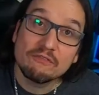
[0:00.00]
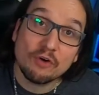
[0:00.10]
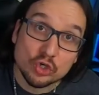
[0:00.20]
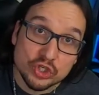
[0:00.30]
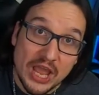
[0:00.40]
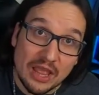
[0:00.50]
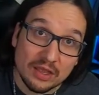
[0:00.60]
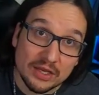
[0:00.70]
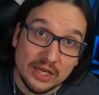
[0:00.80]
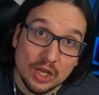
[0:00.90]

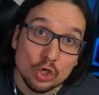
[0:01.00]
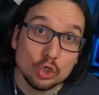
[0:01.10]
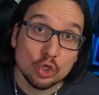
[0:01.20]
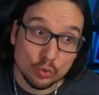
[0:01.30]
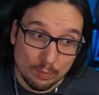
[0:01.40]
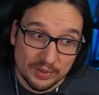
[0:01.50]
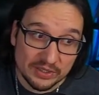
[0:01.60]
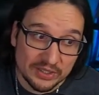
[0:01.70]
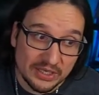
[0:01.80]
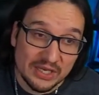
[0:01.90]
functionality,
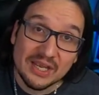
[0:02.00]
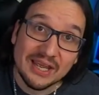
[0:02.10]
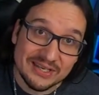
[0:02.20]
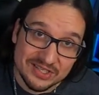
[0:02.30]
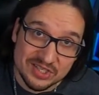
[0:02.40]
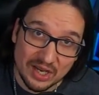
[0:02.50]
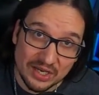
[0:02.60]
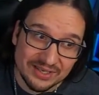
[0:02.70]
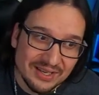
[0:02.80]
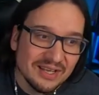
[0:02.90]
durability, and design.